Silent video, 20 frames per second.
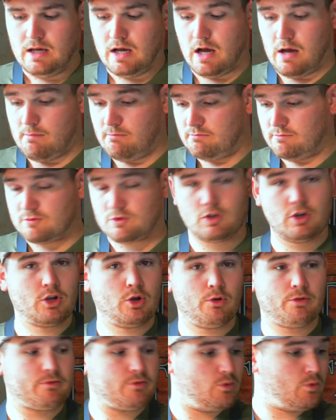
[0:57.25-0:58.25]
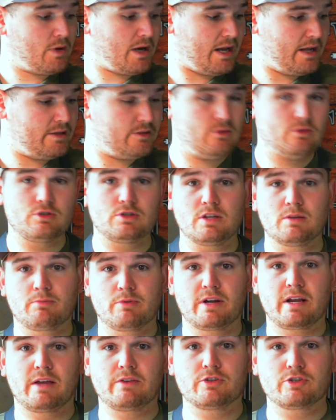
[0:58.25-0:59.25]
I'm just gonna go through what I usually
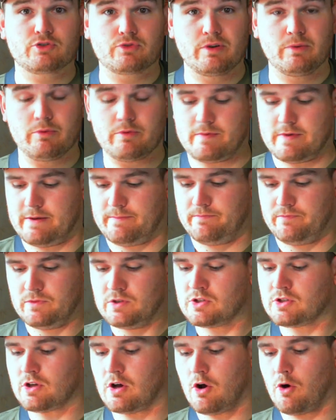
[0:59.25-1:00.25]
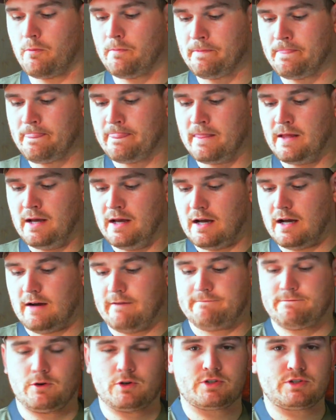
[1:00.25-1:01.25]
bring on the stream with me. So
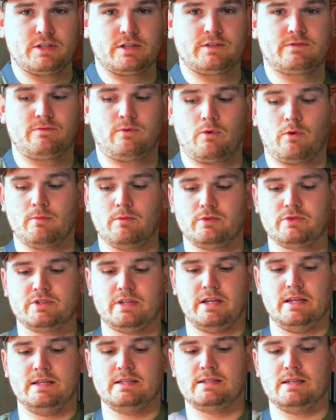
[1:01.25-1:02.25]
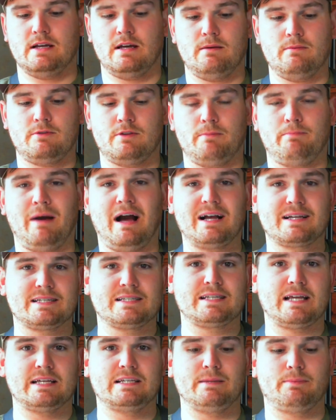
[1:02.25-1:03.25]
first and foremost is the
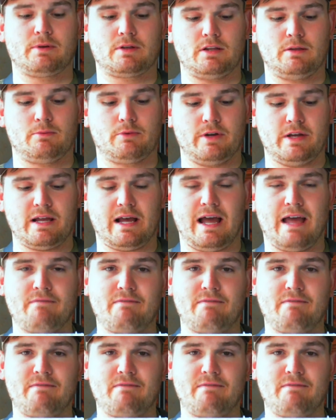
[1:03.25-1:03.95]
boxes I typically bring. I